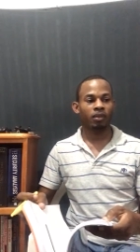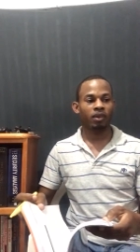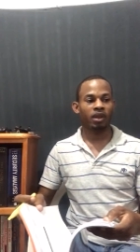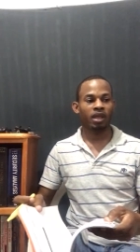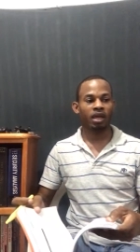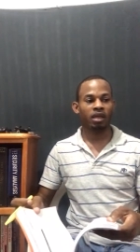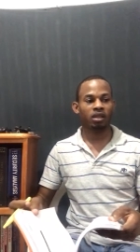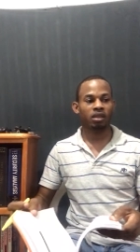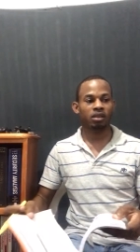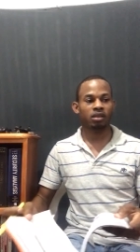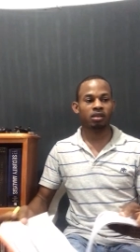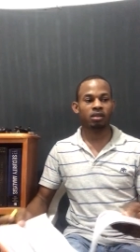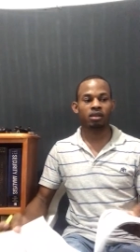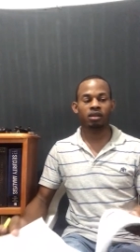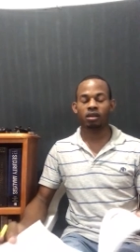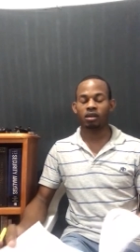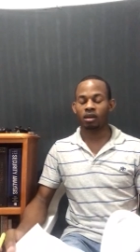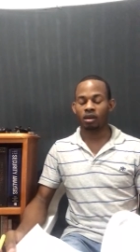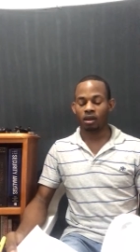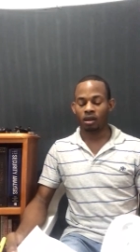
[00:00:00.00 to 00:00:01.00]
Thanks.
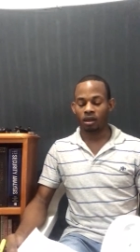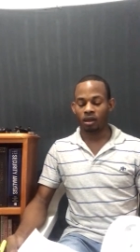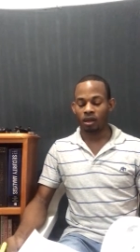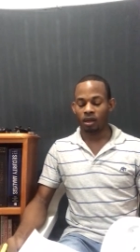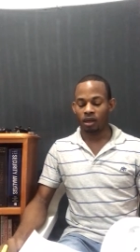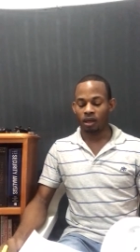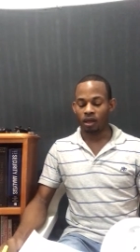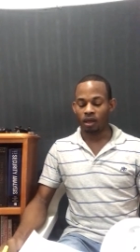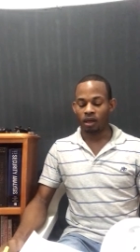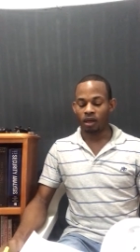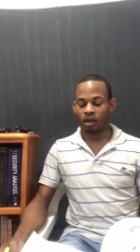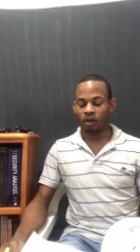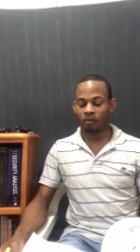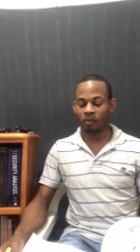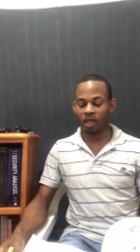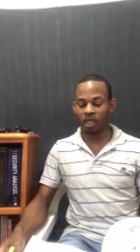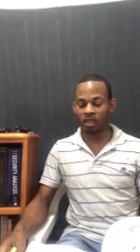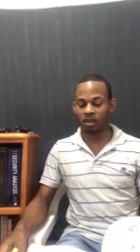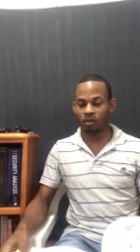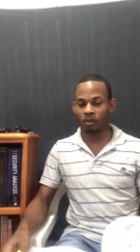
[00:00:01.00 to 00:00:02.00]

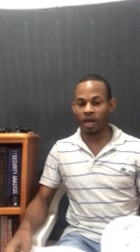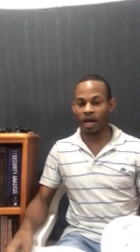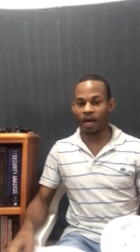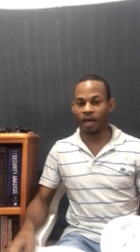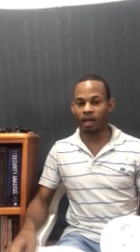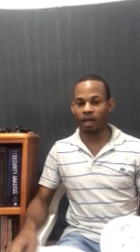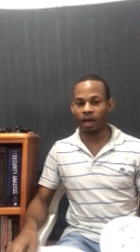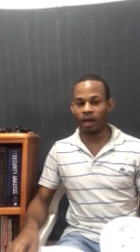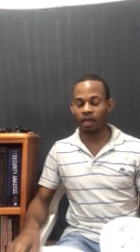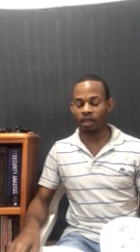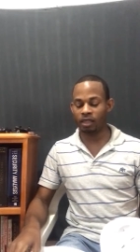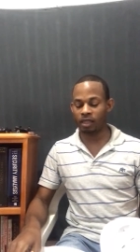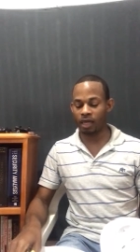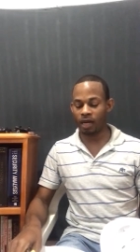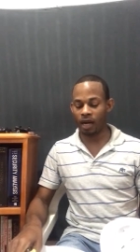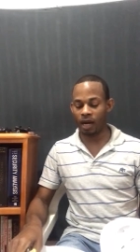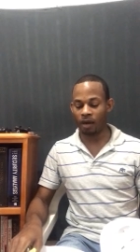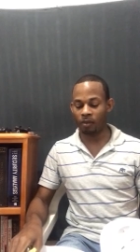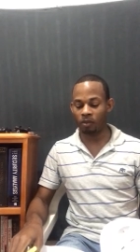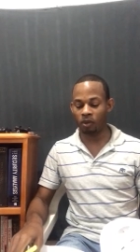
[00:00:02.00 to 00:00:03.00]
I've made some
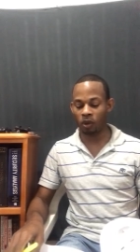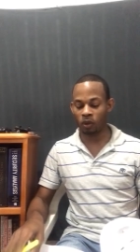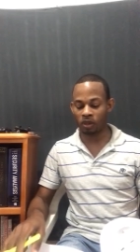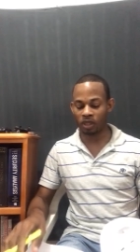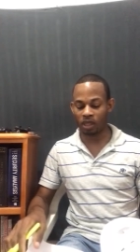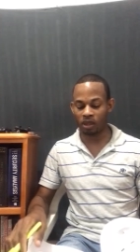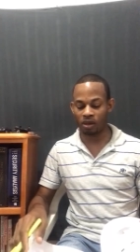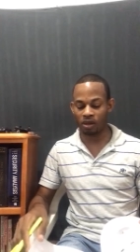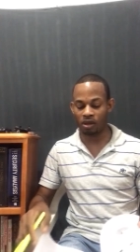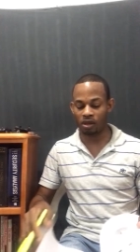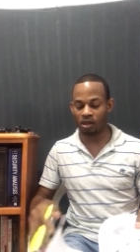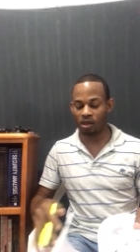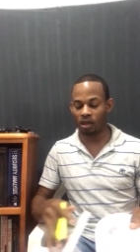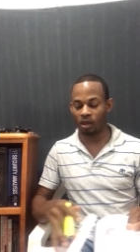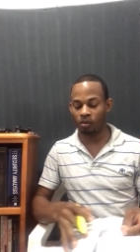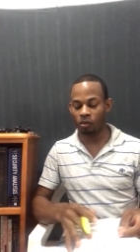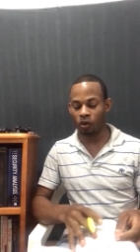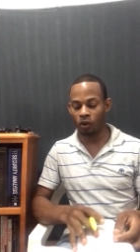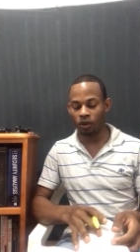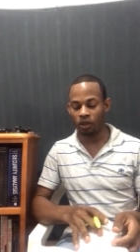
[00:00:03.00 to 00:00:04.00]
highlights, and those are the things
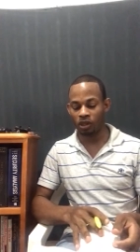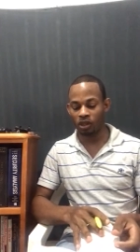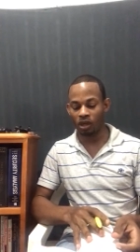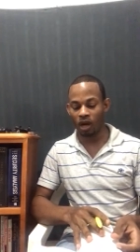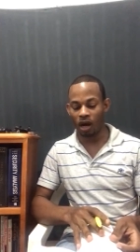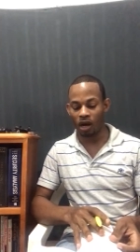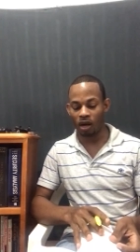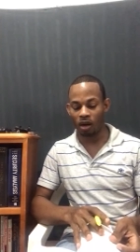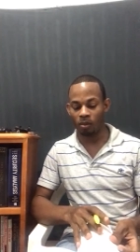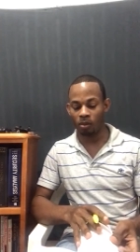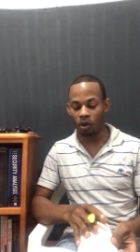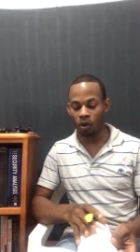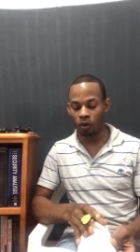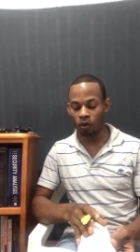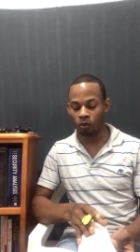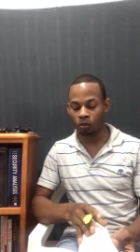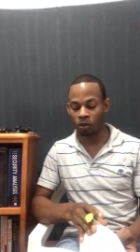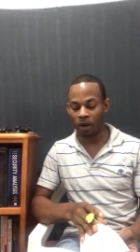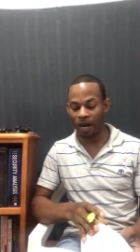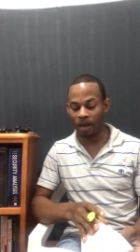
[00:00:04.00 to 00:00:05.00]
that I'm going to talk
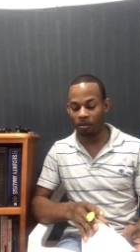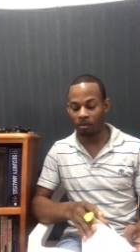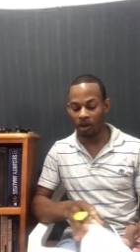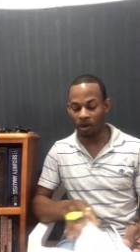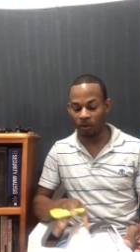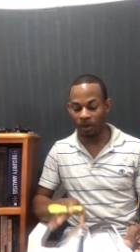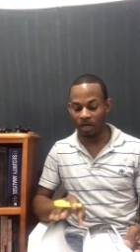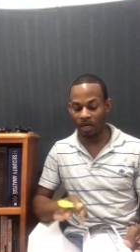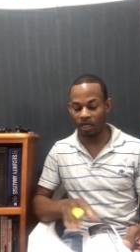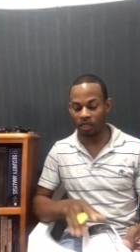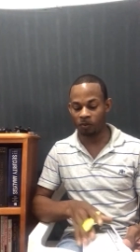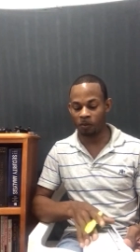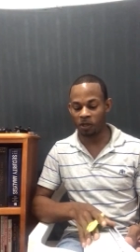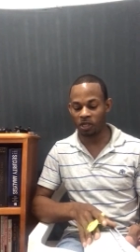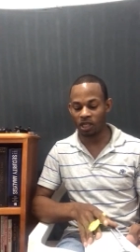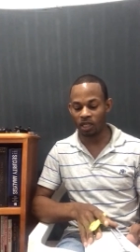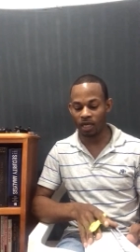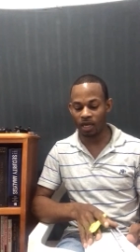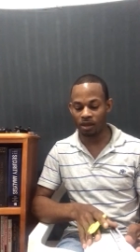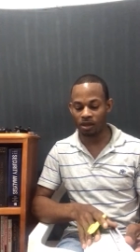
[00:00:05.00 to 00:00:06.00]
about primarily,
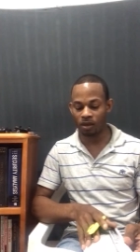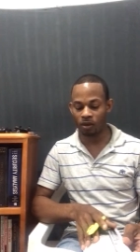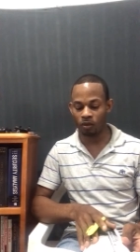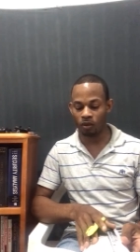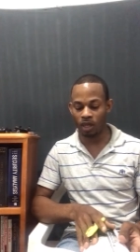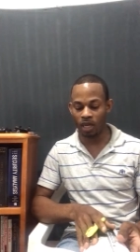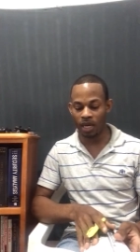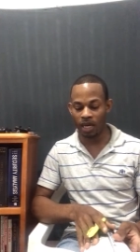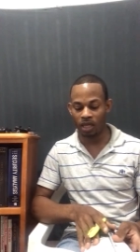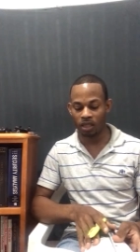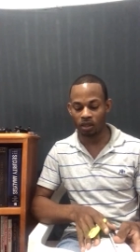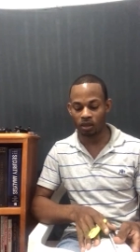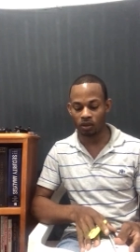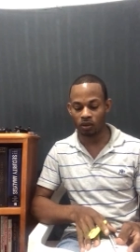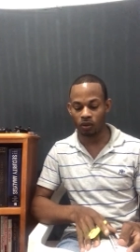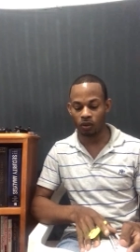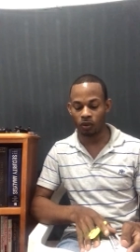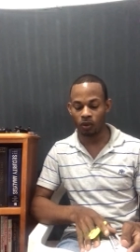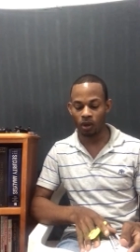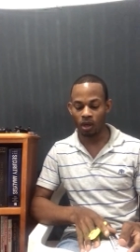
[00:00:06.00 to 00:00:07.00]
especially as it
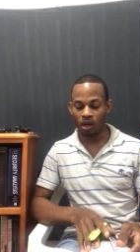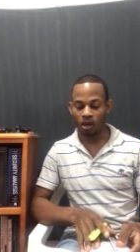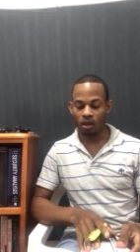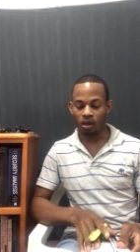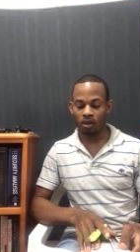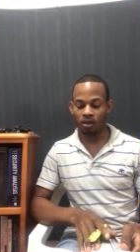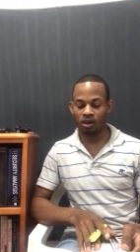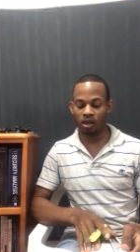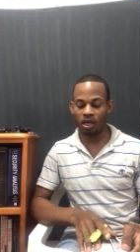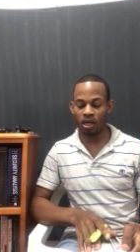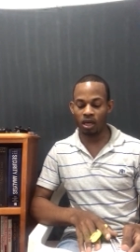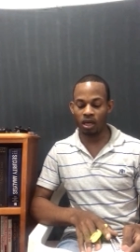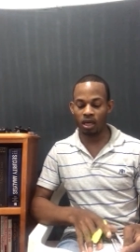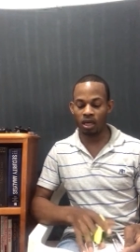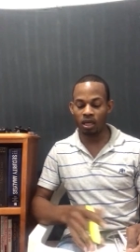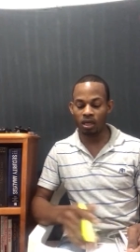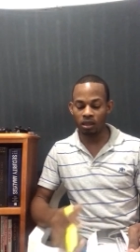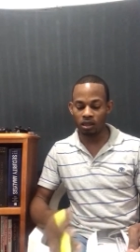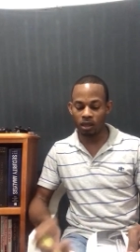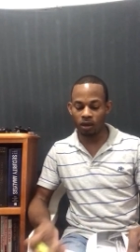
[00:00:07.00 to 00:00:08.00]
relates to
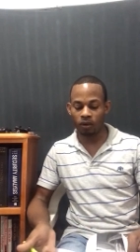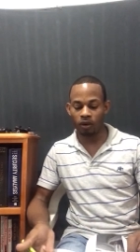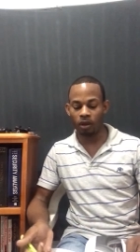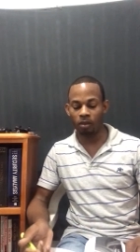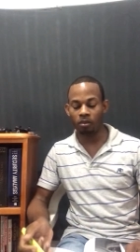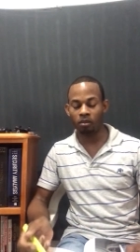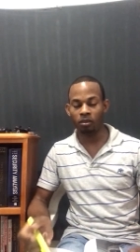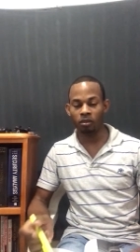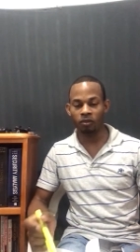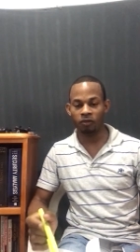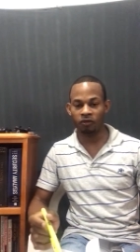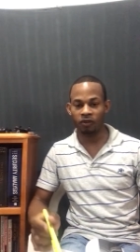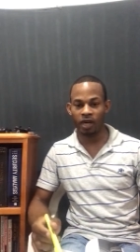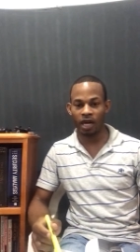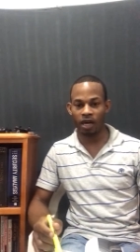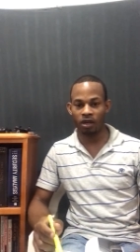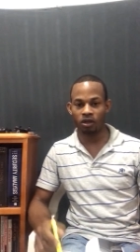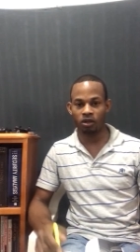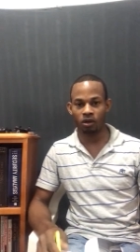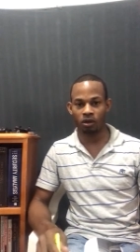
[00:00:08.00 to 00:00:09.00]
the interim
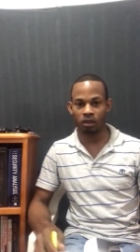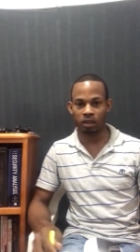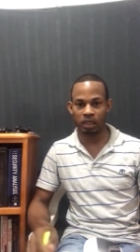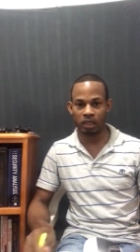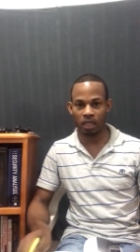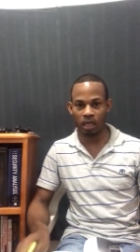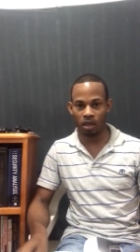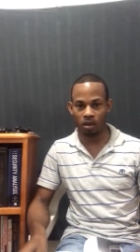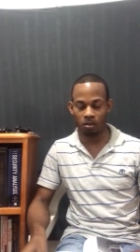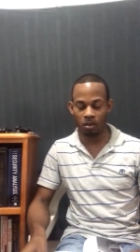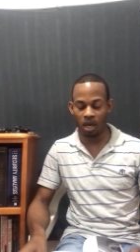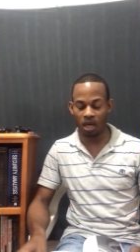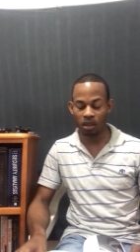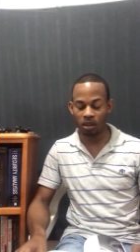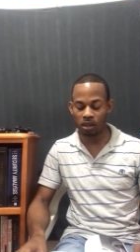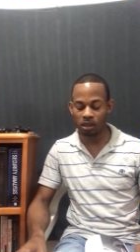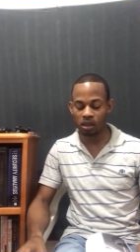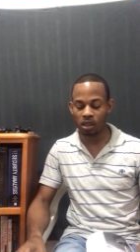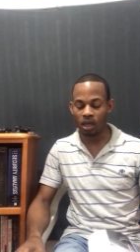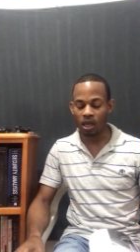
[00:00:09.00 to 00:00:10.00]
financial
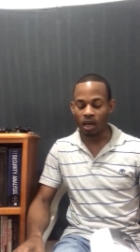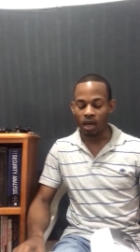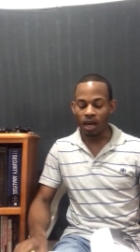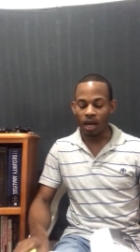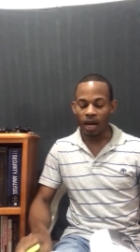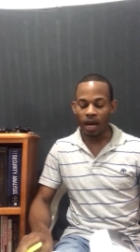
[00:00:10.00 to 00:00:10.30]
statements,